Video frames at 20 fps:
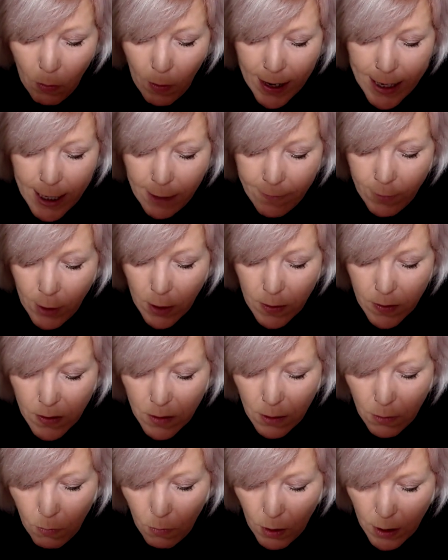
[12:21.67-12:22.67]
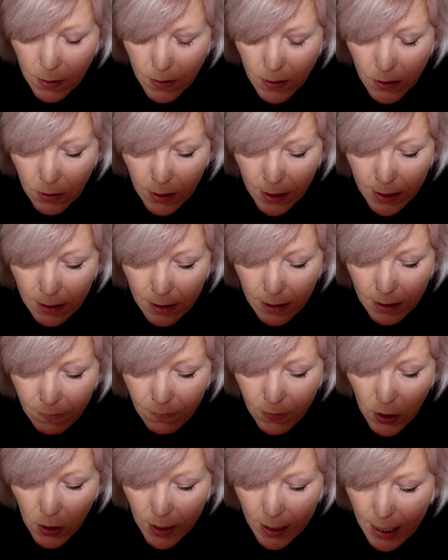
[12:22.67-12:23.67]
When you've got someone sucking the
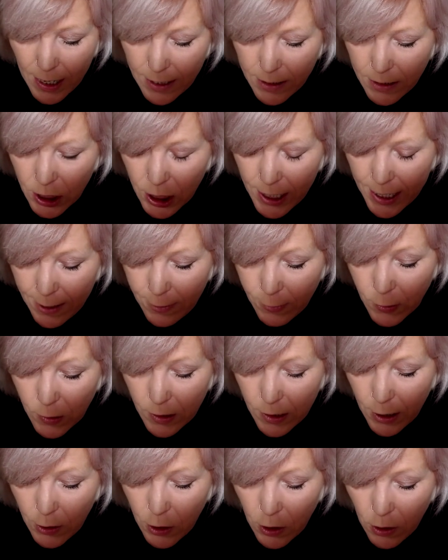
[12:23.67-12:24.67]
fucking energy out of you,